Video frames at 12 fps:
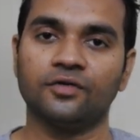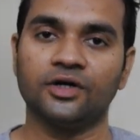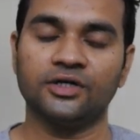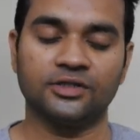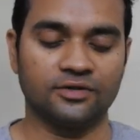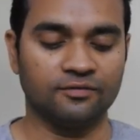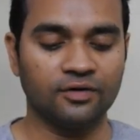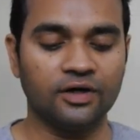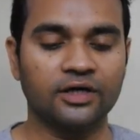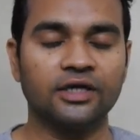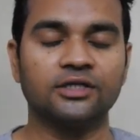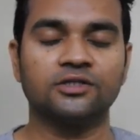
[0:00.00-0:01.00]
its
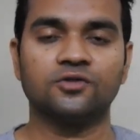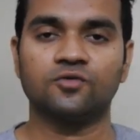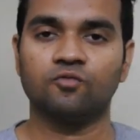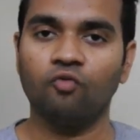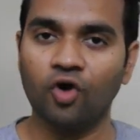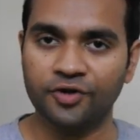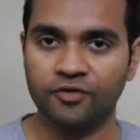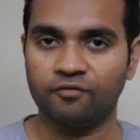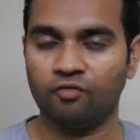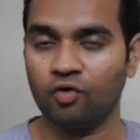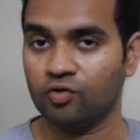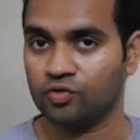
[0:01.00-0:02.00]
workings, what
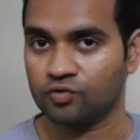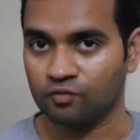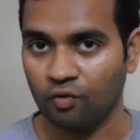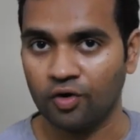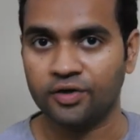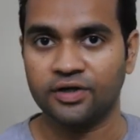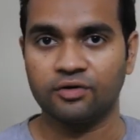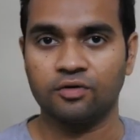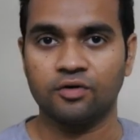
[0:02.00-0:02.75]
follows what,